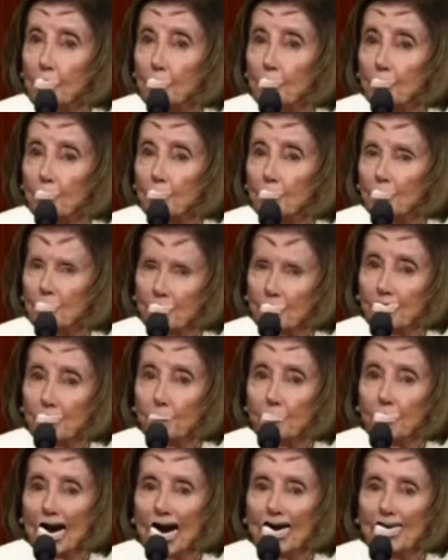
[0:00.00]
Looking back,
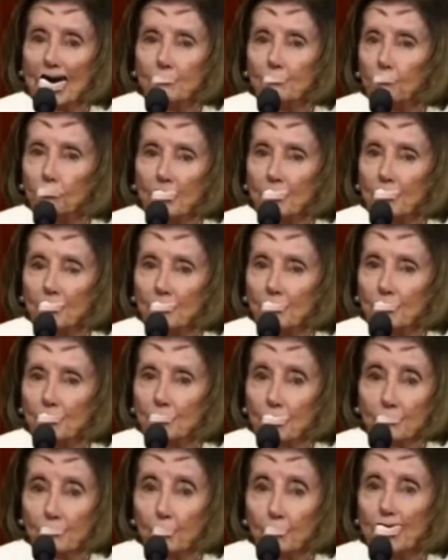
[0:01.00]
I never
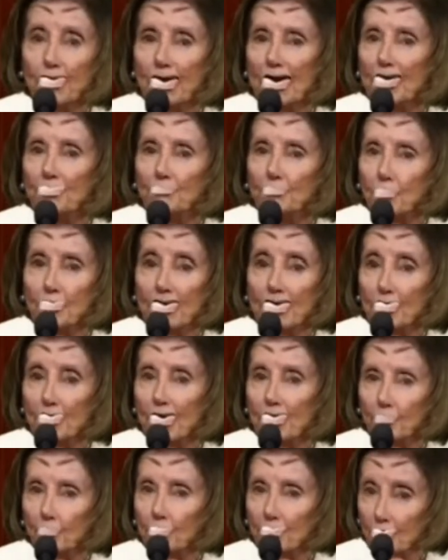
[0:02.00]
really asked for anything in
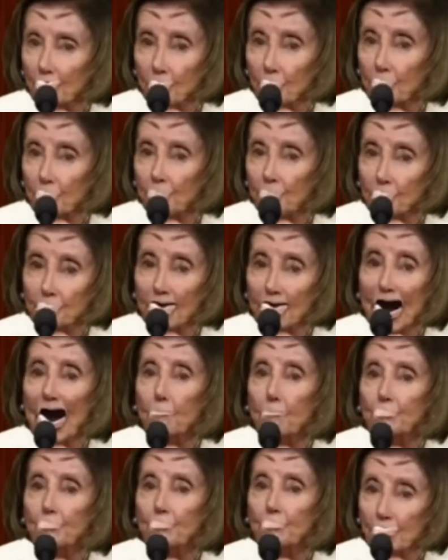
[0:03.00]
return but
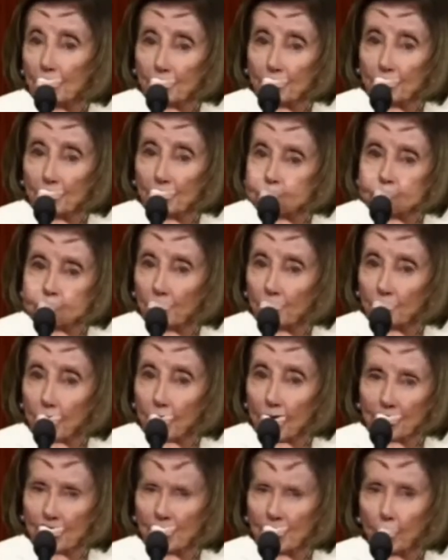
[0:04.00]
happiness. I just
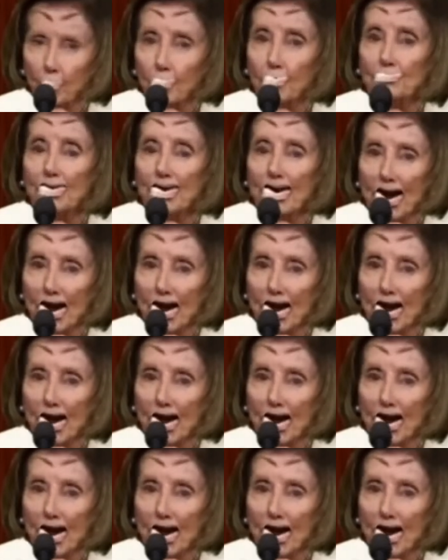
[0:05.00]
wanted to help